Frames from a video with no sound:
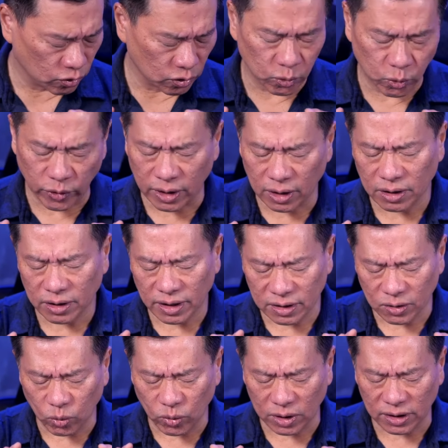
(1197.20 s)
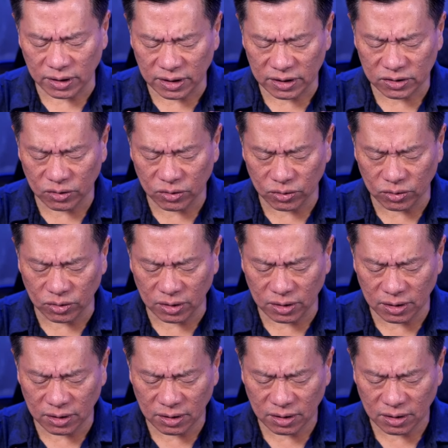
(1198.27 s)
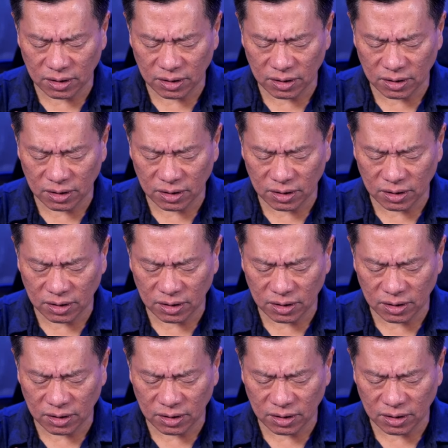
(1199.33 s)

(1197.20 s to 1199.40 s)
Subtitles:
goodwill, and the willingness to do good.